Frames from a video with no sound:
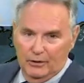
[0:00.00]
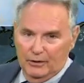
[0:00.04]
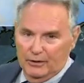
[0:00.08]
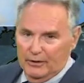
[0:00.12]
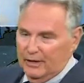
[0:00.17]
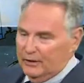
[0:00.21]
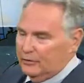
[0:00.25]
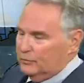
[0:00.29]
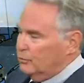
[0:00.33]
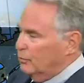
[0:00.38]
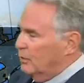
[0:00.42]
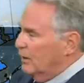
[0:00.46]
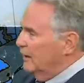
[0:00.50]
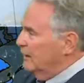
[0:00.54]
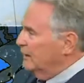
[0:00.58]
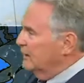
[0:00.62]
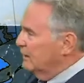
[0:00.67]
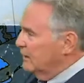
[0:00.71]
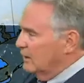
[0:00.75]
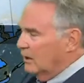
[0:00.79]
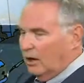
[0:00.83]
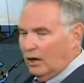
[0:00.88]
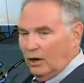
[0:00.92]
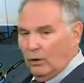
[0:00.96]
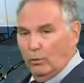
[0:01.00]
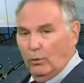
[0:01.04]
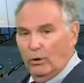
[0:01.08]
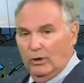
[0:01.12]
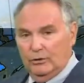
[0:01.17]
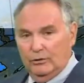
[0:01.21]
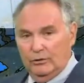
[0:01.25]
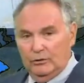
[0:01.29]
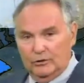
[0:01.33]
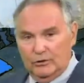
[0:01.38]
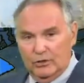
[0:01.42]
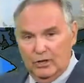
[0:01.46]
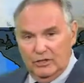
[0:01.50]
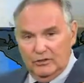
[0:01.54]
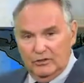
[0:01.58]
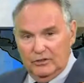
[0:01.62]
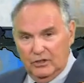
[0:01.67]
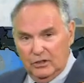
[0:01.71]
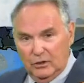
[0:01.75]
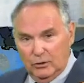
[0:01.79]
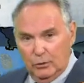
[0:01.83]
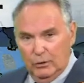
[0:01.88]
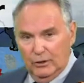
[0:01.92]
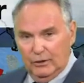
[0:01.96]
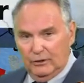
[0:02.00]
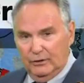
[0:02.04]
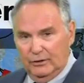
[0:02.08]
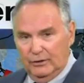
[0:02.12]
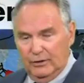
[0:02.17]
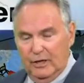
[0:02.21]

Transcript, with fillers: and that's why our weather's changing quickly,